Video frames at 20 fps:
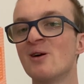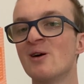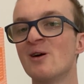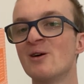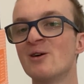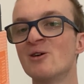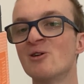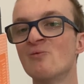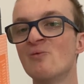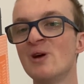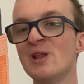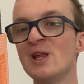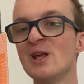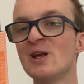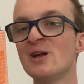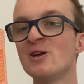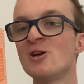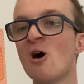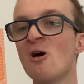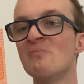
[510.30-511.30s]
The
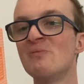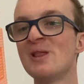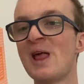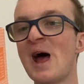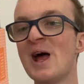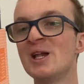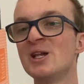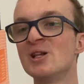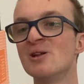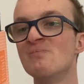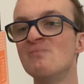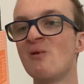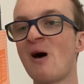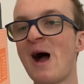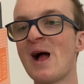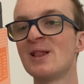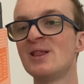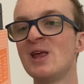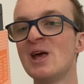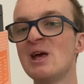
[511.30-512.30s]
winning combination of
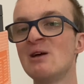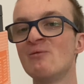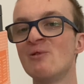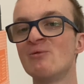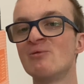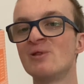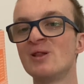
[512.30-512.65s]
black tea with